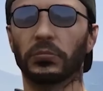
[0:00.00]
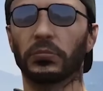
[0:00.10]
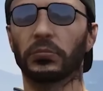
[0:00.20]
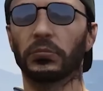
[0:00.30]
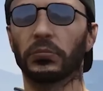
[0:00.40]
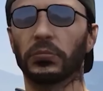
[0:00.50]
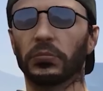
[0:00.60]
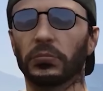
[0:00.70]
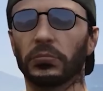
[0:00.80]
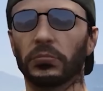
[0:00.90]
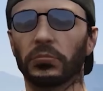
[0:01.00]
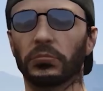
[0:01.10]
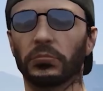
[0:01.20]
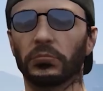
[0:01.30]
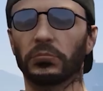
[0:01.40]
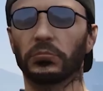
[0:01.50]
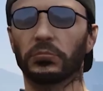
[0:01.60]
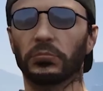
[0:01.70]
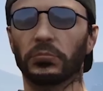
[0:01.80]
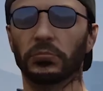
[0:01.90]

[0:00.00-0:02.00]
Nobody speaks.